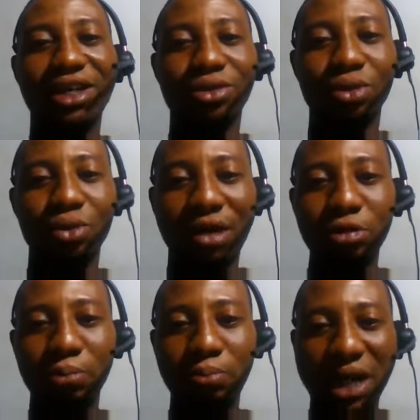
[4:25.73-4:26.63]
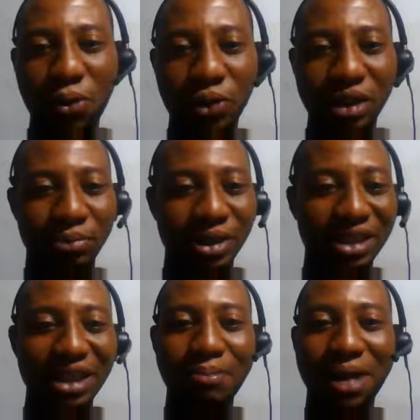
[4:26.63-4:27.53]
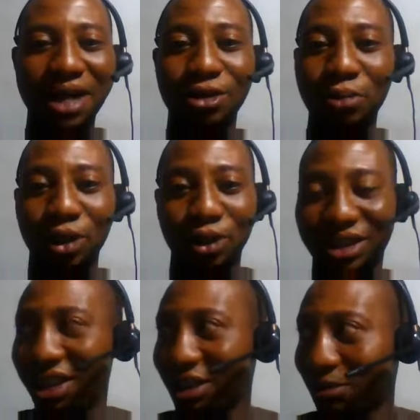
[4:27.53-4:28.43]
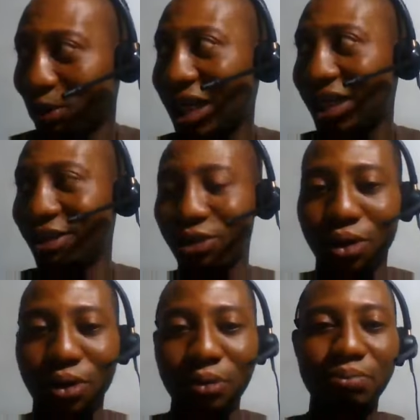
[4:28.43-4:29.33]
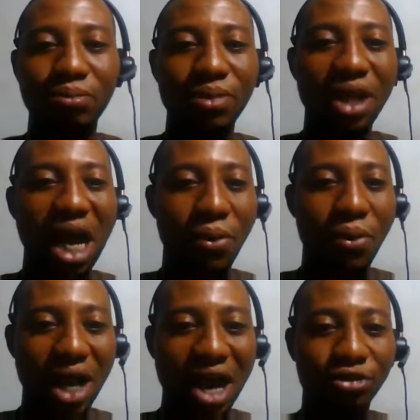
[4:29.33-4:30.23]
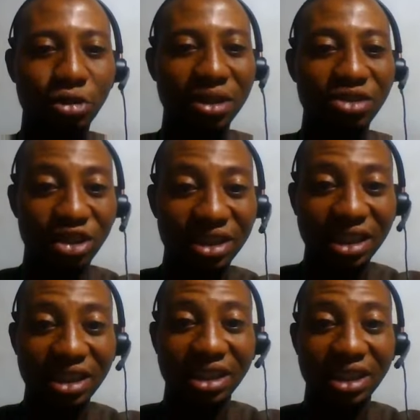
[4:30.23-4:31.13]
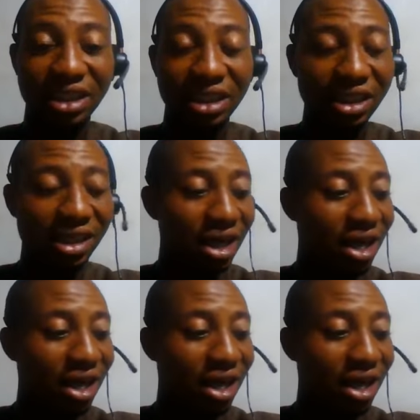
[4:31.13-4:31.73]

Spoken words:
So you have to bear with me. It might not be urgent, but I know I will have to be treating the